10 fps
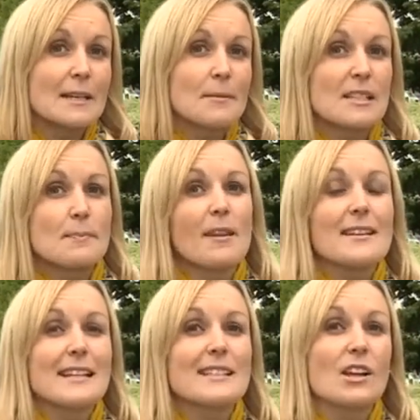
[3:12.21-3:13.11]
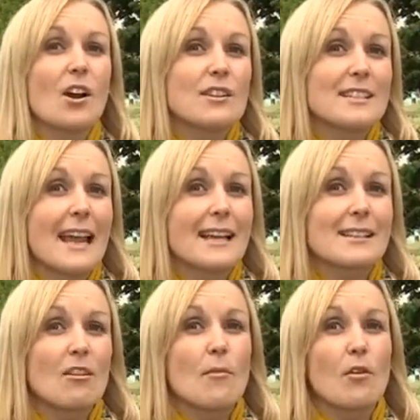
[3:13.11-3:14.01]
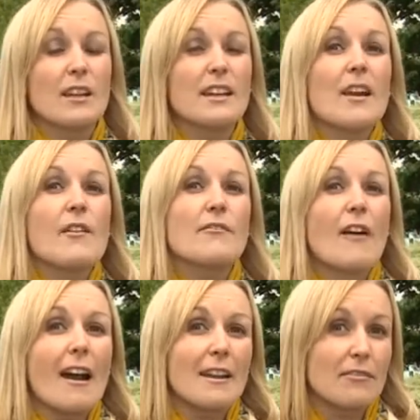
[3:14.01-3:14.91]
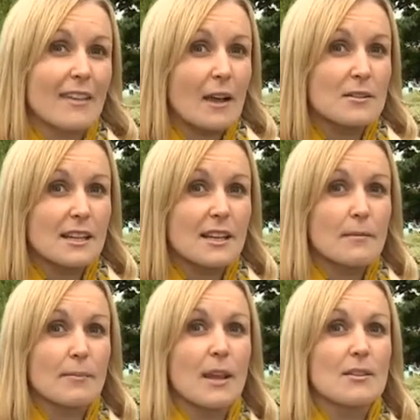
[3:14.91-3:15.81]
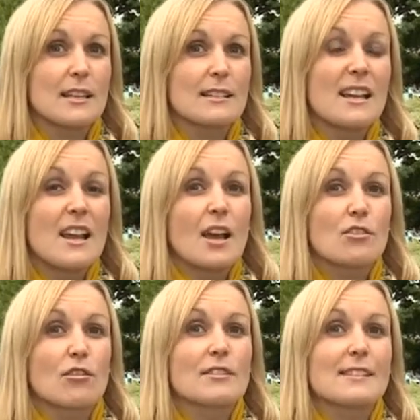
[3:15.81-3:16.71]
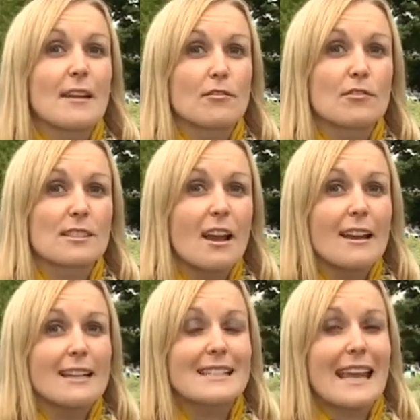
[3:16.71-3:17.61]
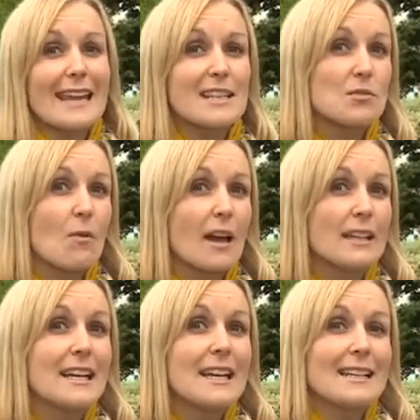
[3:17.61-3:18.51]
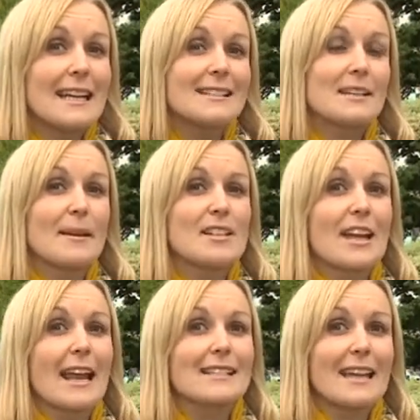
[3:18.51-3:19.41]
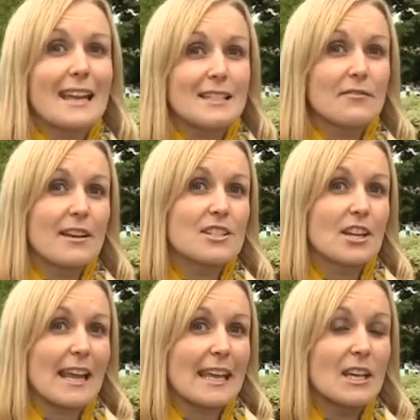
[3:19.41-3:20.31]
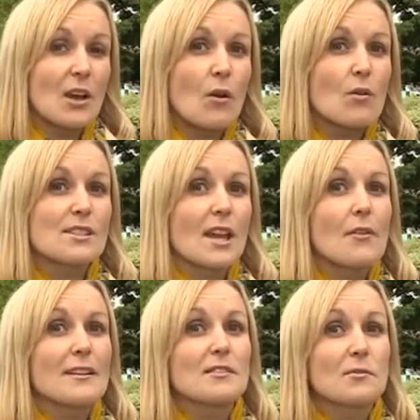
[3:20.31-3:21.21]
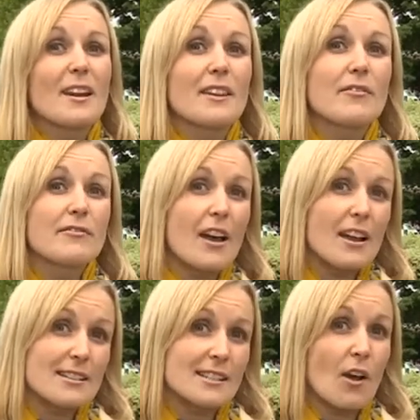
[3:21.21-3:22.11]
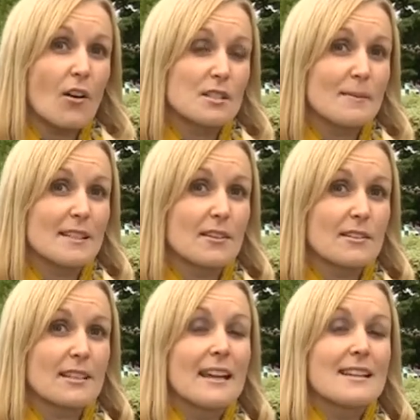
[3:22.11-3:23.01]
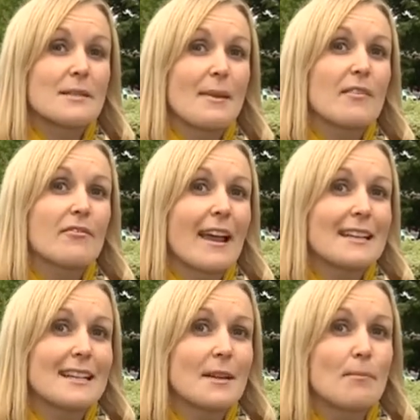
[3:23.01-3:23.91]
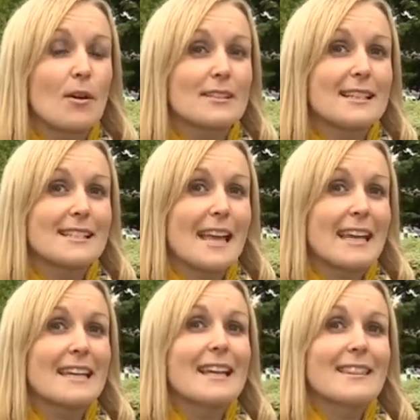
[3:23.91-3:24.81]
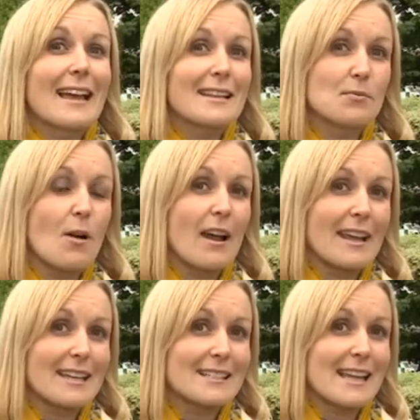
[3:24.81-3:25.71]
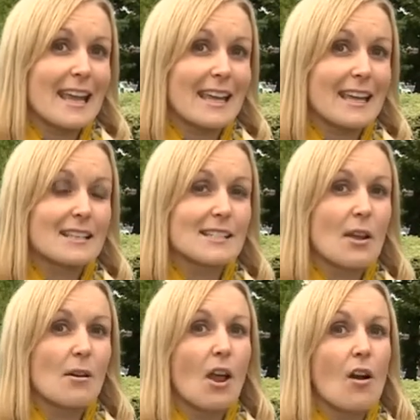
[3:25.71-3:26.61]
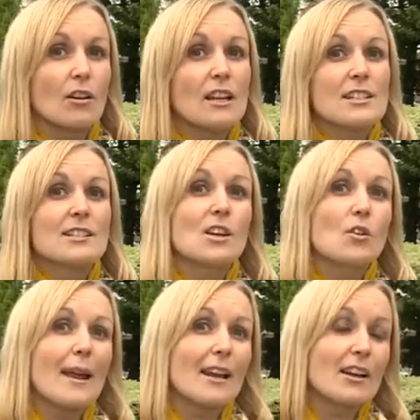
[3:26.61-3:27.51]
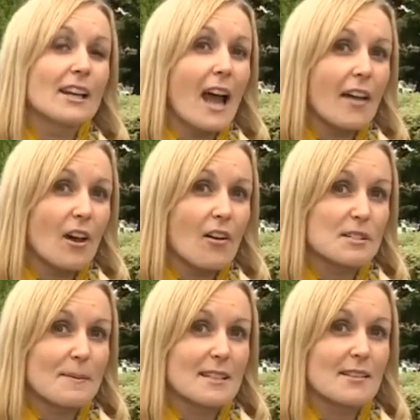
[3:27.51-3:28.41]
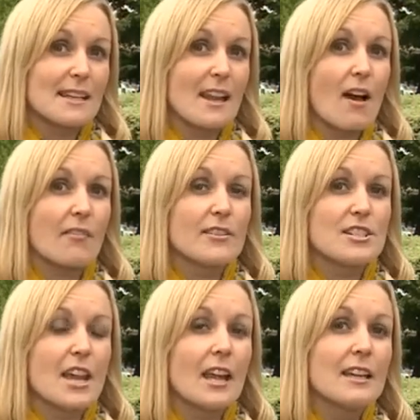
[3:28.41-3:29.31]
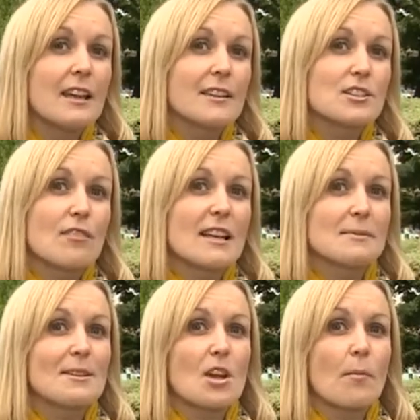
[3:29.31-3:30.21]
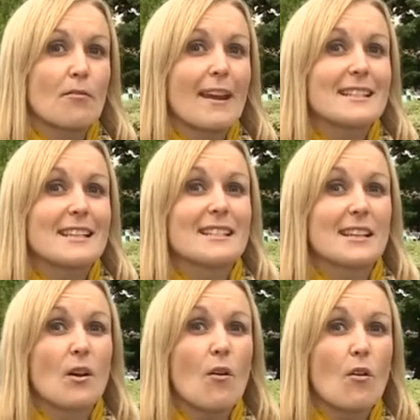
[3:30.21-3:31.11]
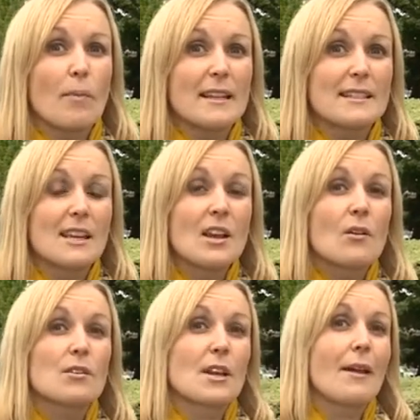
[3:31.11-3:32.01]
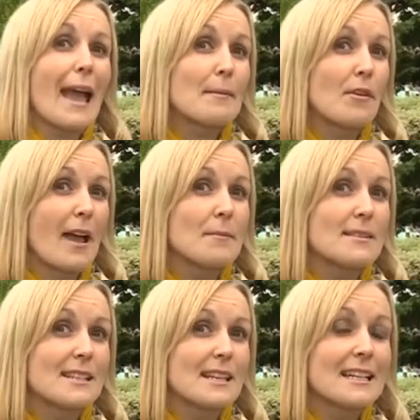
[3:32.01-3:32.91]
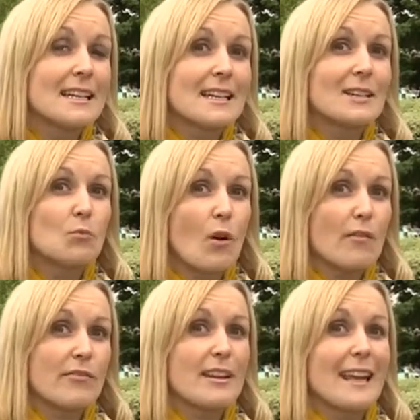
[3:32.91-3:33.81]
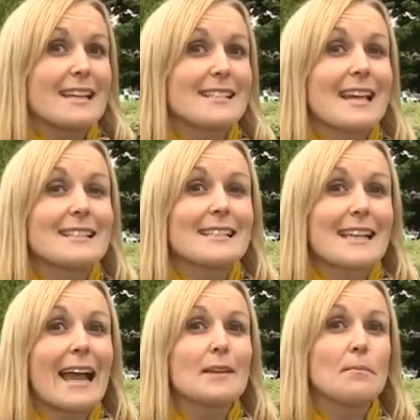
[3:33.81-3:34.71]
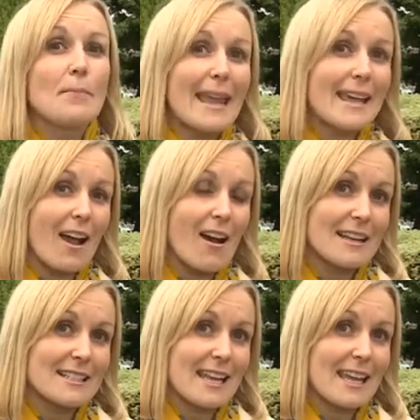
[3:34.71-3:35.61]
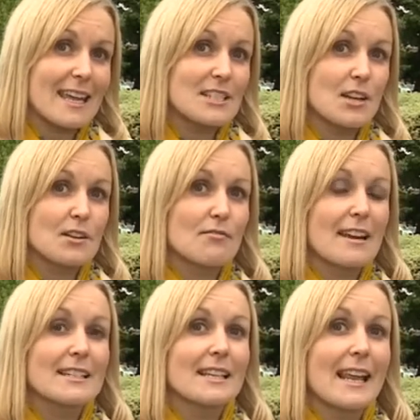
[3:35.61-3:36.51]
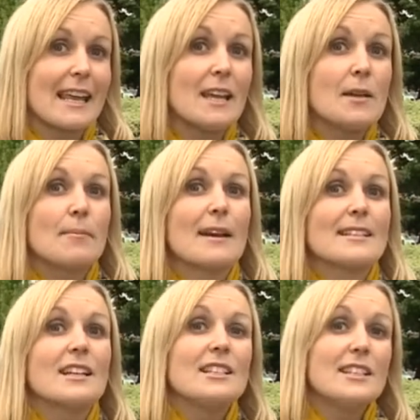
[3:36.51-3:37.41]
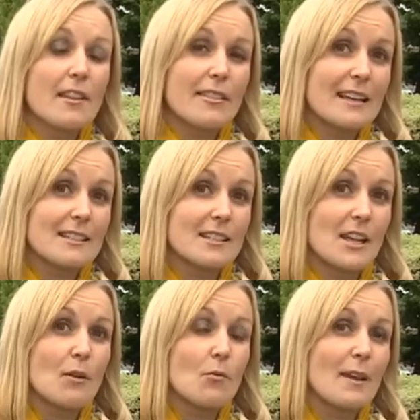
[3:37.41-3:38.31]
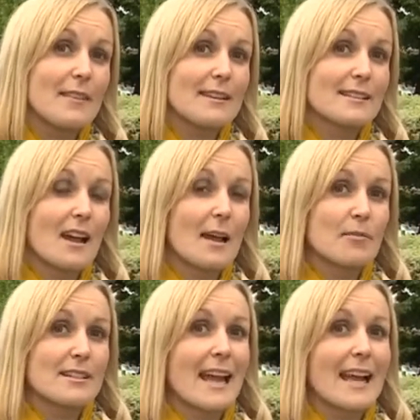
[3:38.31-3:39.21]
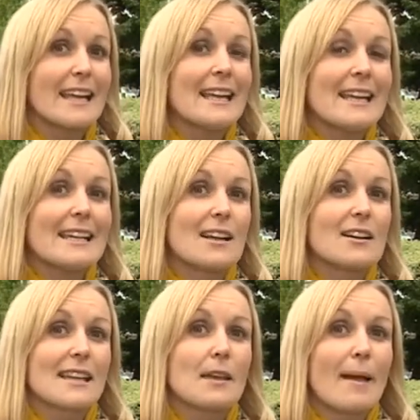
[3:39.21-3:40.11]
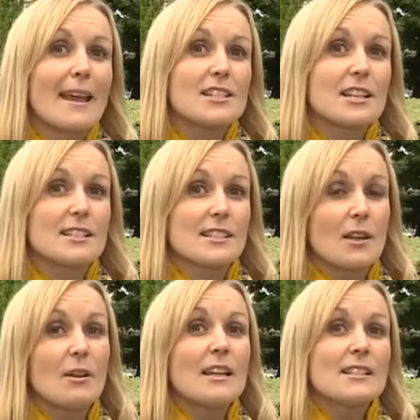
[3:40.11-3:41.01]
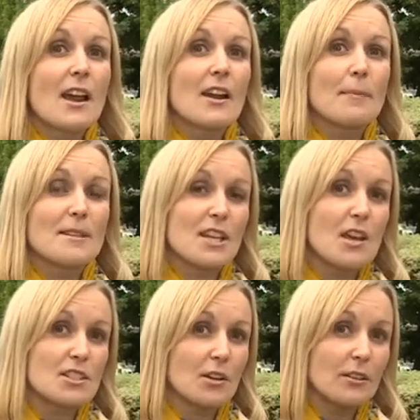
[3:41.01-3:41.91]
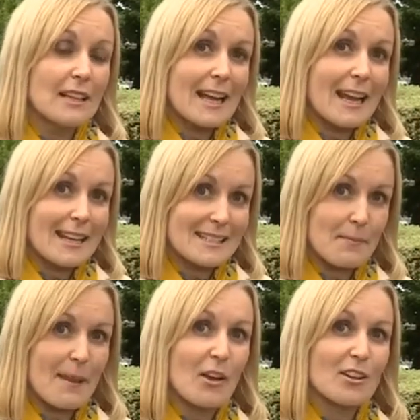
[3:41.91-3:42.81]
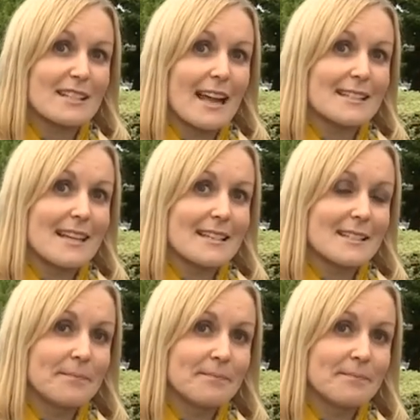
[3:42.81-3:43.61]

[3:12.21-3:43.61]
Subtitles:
But to put this into context, there are more than 5,000 computers across several sites. Each one needs to be checked individually. Also, this is one of the first hospitals to be affected, and bosses say that's why it's taking so long. Just a quick look at other hospitals in Hertfordshire. The trust, which operates in St Albans, also Hemel Hampstead and Watford, it says it's had big IT issues recently, but nothing to do with this cyber attack. It's asking patients to turn up as usual unless they've been contacted.